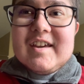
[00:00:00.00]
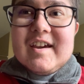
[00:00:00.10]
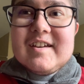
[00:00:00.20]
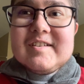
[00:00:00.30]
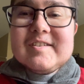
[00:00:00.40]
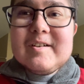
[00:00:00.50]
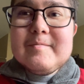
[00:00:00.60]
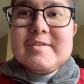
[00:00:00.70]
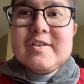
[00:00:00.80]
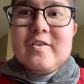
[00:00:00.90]
Yeah, it's um,
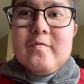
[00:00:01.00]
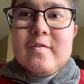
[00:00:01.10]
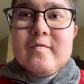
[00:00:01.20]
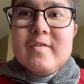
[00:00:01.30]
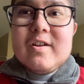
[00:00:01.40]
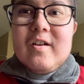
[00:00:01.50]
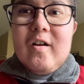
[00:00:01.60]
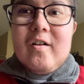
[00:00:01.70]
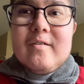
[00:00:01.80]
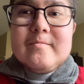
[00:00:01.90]
it's over for
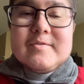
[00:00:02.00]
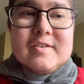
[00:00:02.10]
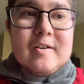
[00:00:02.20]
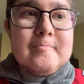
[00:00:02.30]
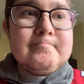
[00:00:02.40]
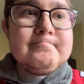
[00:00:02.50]
y'all. So,